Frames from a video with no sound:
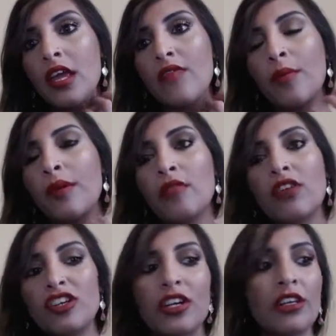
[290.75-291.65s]
if I'm in a
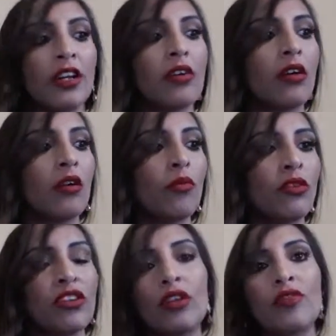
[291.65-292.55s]
rush and I don't
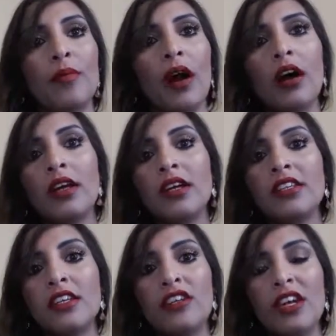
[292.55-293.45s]
want to look for my
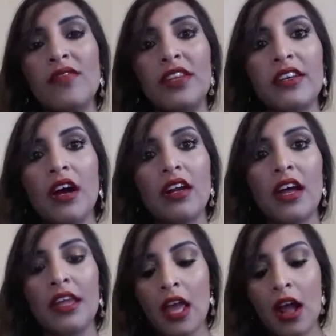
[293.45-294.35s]
highlighter, you don't even need to
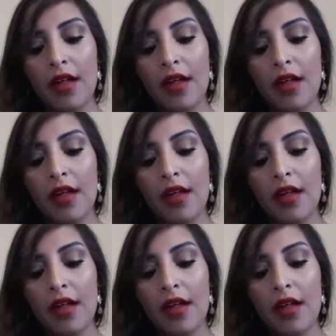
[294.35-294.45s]
highlight.